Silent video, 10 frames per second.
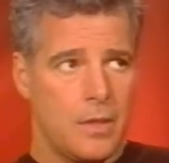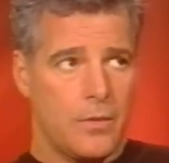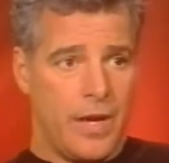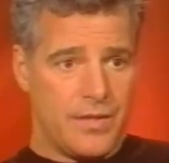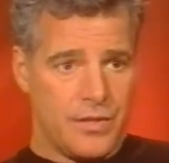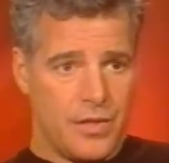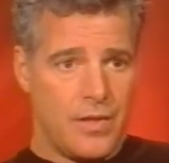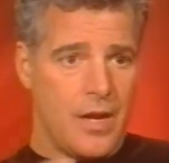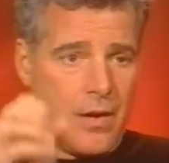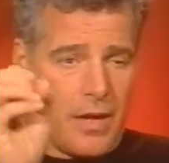raisins
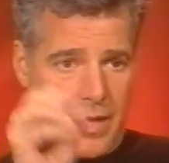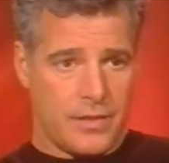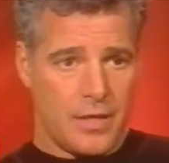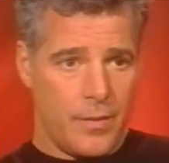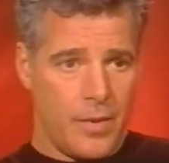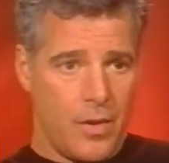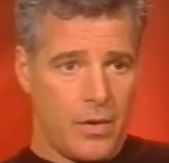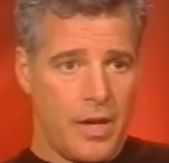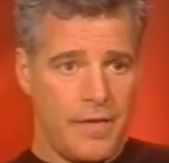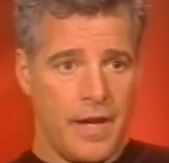in there, had skim
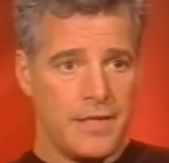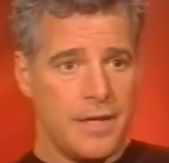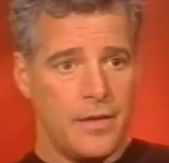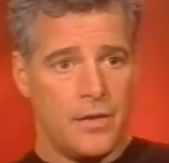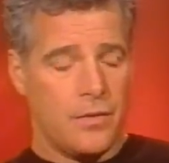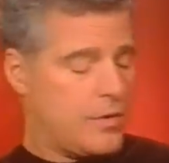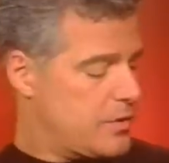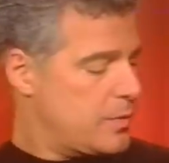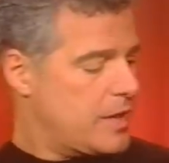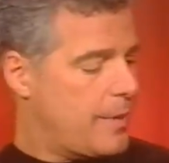milk, and then I said to you,
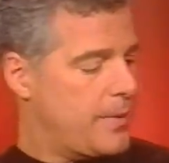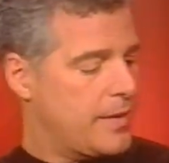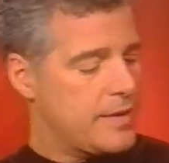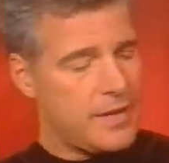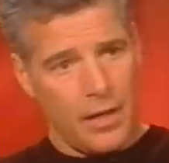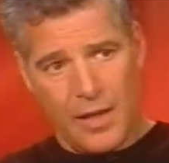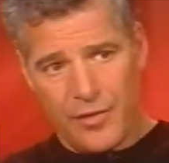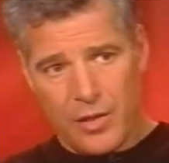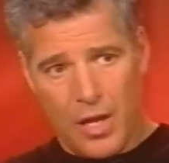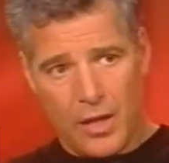because we're taping this at
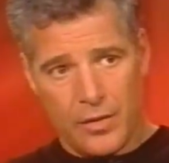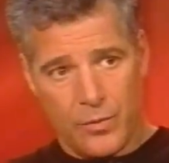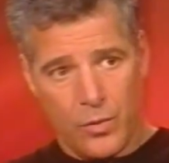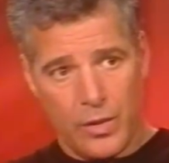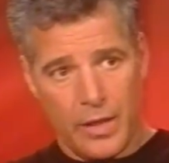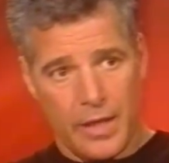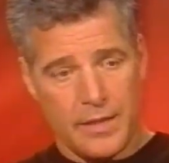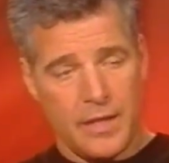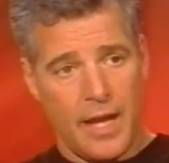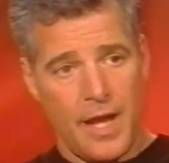11 o'clock in the morning, and I
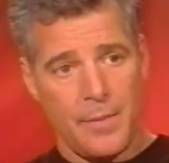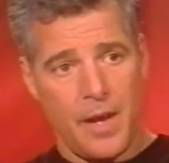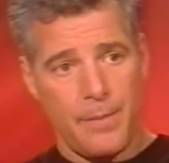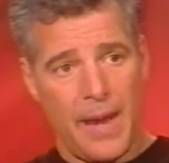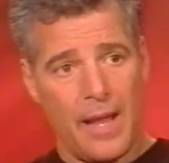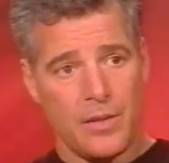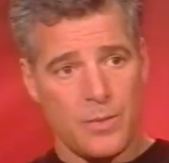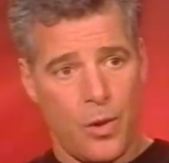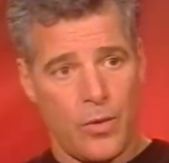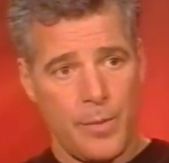said I had my balance
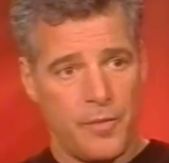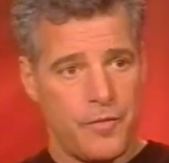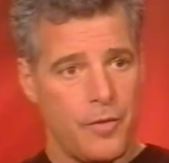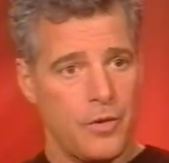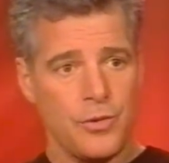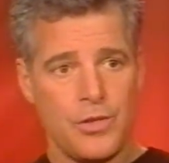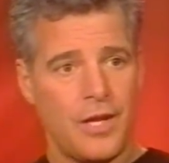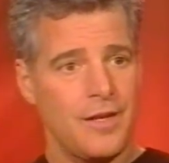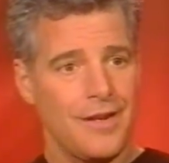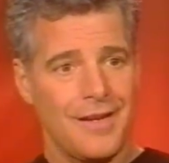bar right before, and you
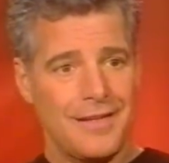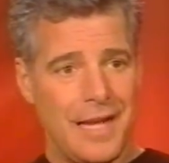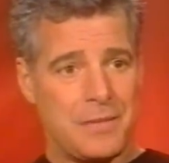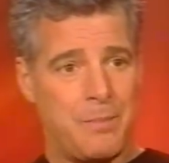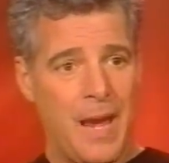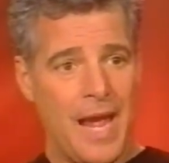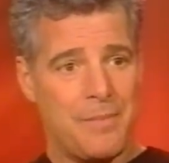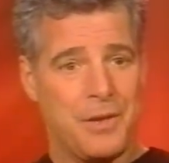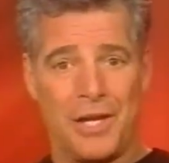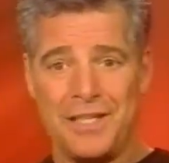said, that's
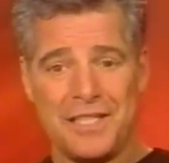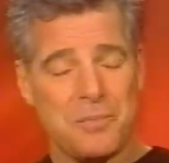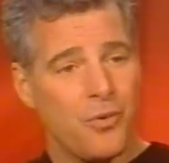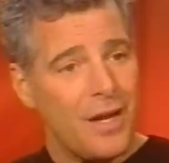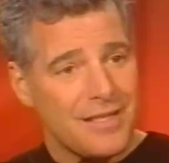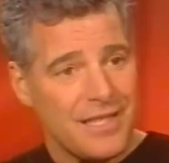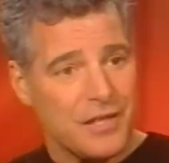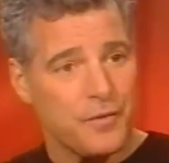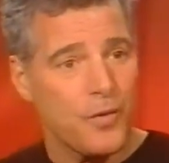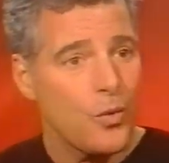bad because it's
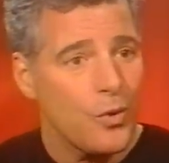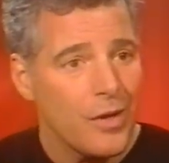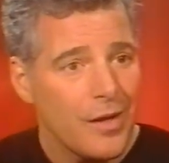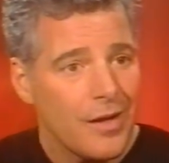processed food?